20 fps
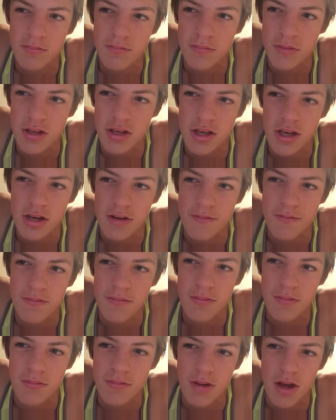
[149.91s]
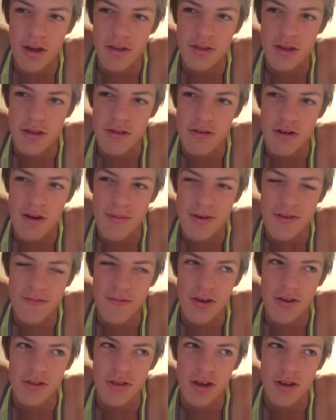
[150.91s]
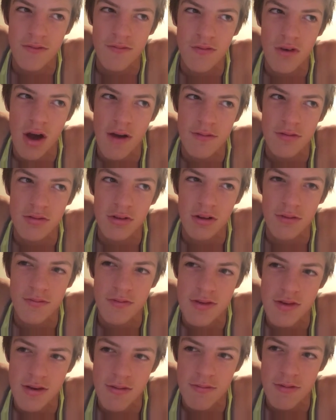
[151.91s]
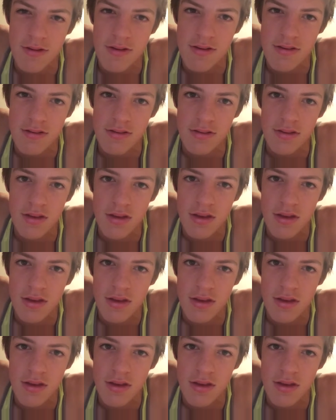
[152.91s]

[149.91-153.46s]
It kind of, at that time it felt like 5 o'clock for some reason,